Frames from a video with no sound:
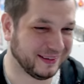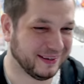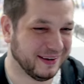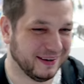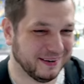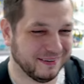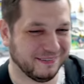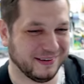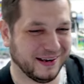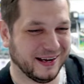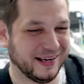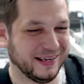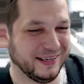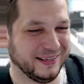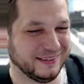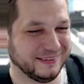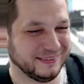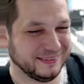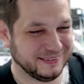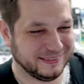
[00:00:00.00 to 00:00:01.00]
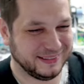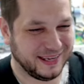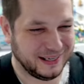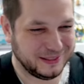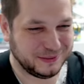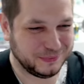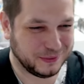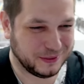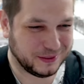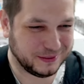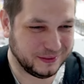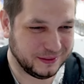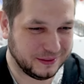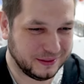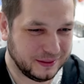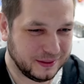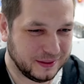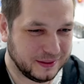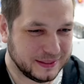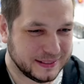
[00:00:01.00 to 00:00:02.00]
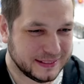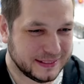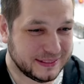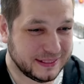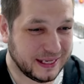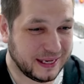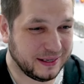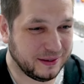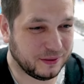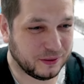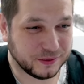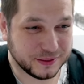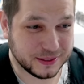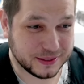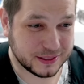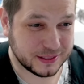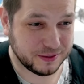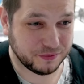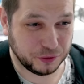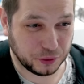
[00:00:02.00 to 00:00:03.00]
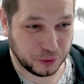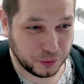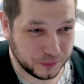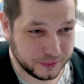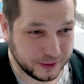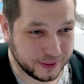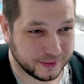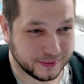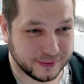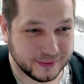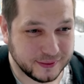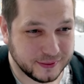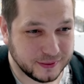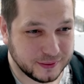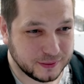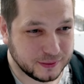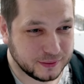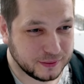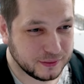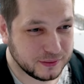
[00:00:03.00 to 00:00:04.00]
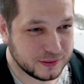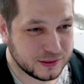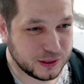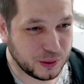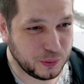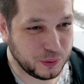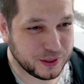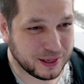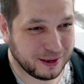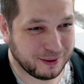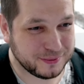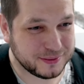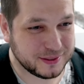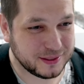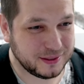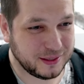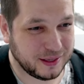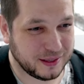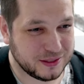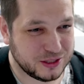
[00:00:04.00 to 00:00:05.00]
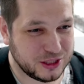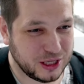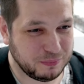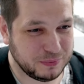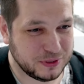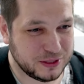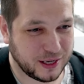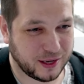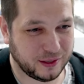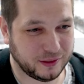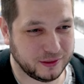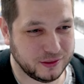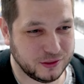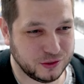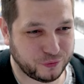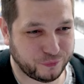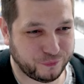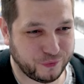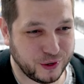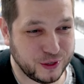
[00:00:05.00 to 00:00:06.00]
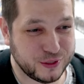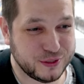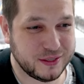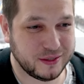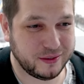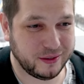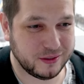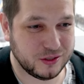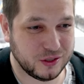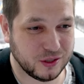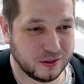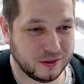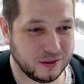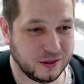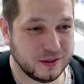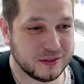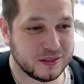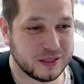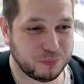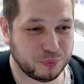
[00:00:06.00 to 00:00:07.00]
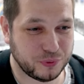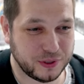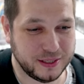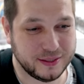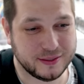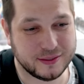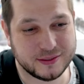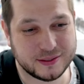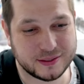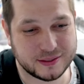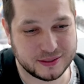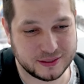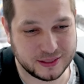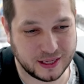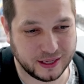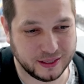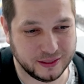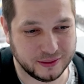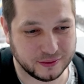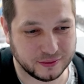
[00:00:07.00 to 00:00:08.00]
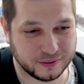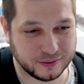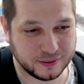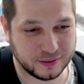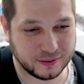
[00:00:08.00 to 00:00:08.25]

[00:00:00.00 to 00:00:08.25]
Right, next one. Oh, this is even older. 2000 Gym Challenge, first edition, Sabrina's Psyduck.